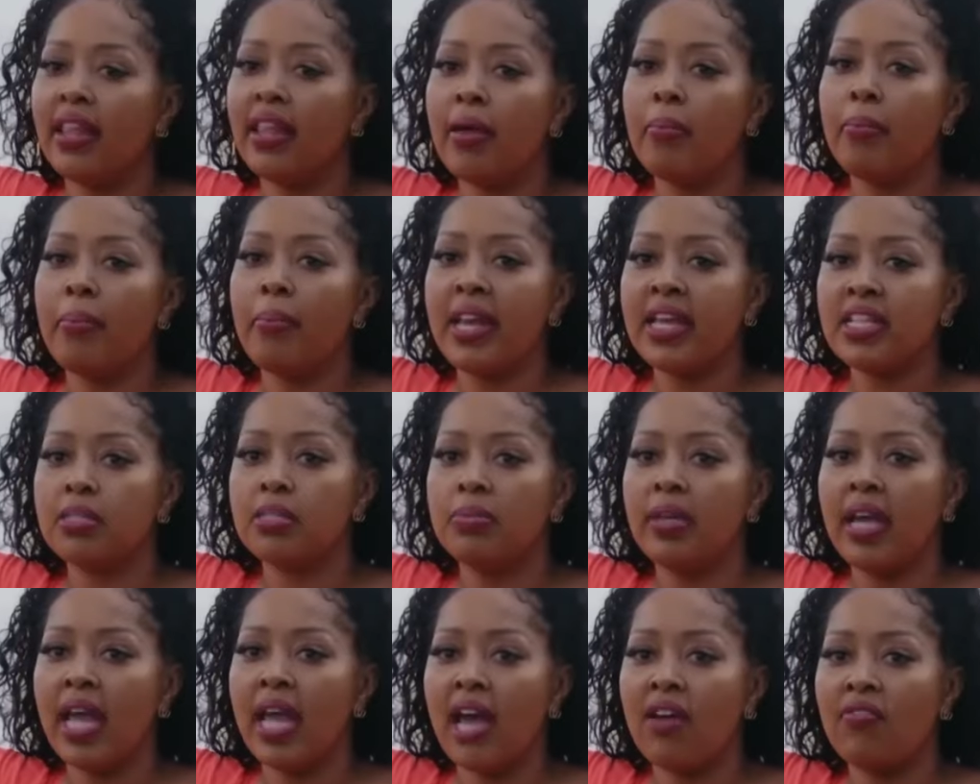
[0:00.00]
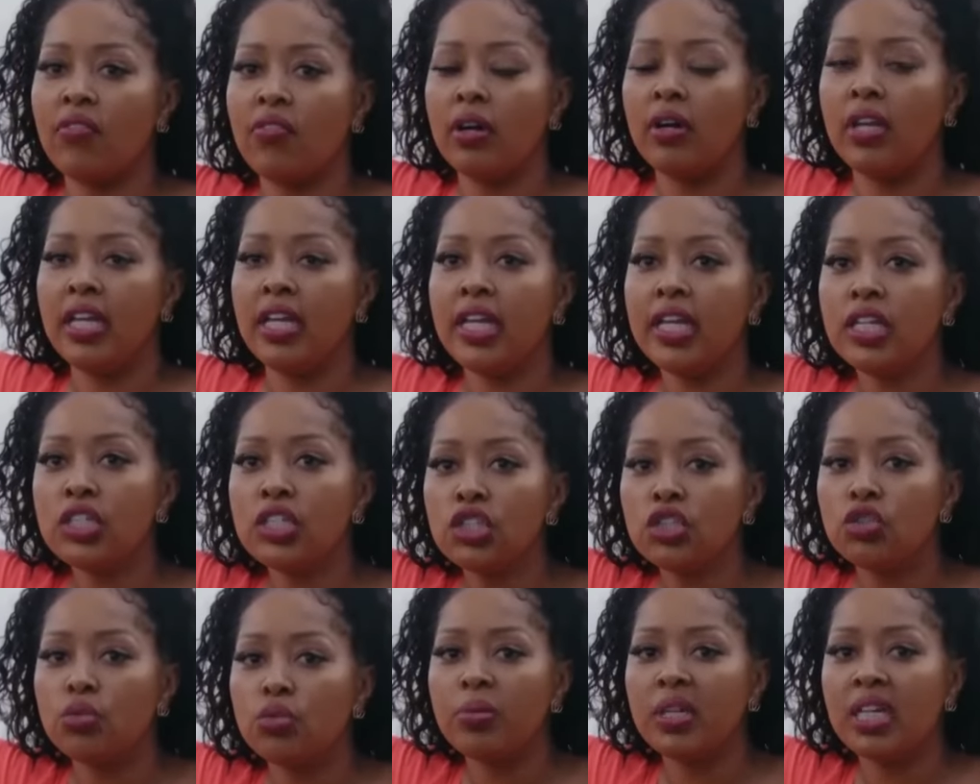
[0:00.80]
playing both sides,
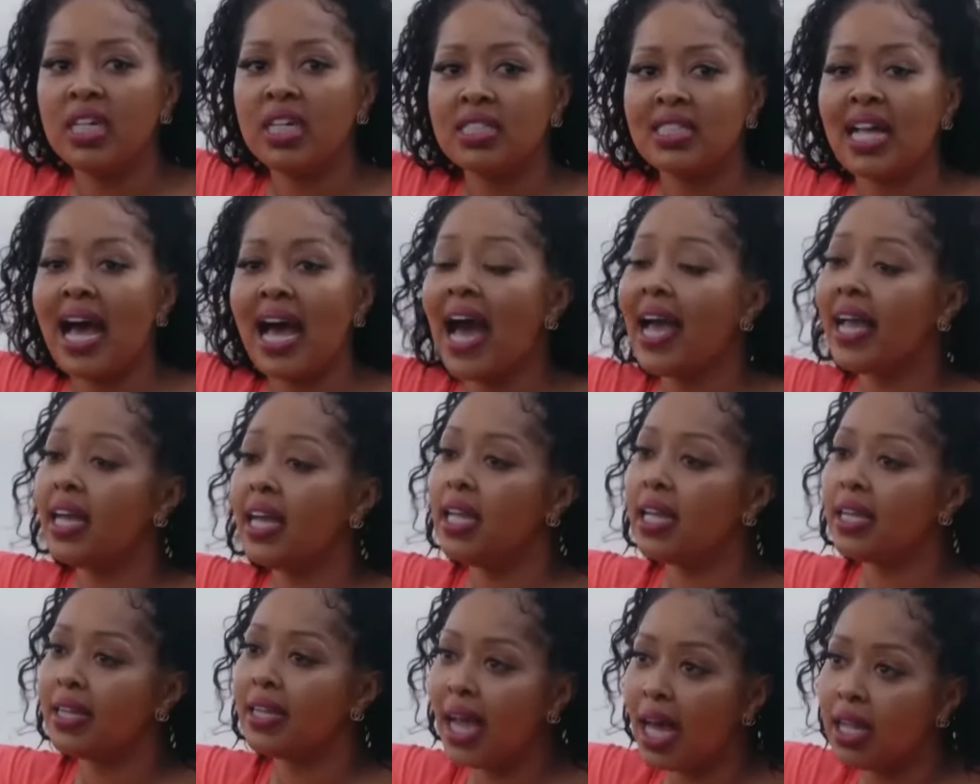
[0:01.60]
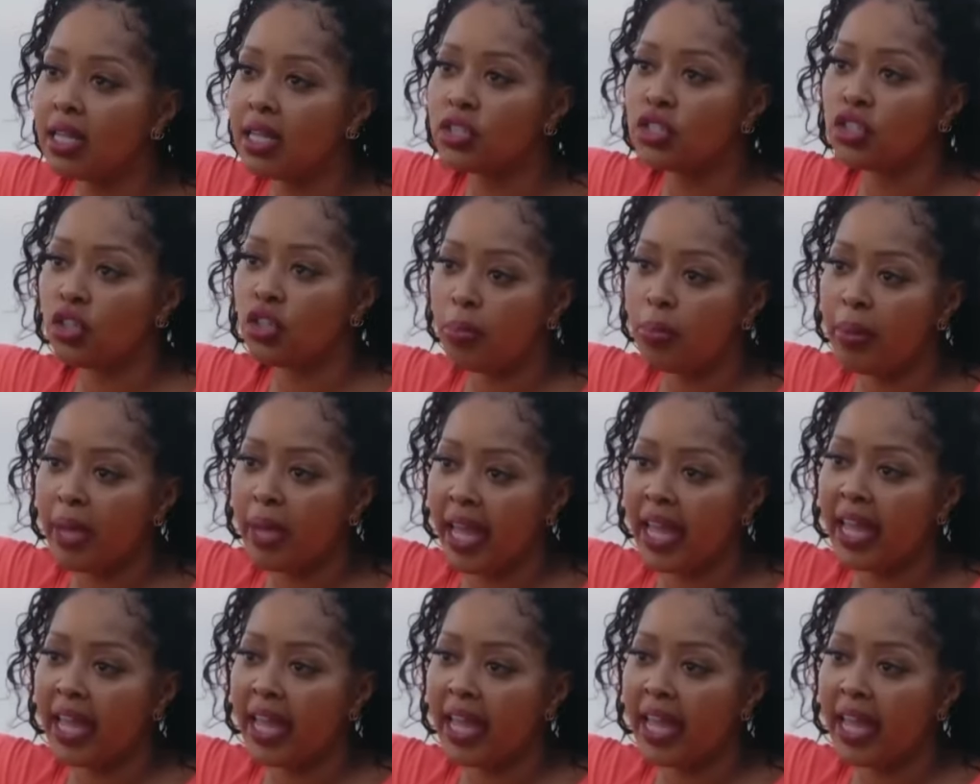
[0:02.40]
using personal information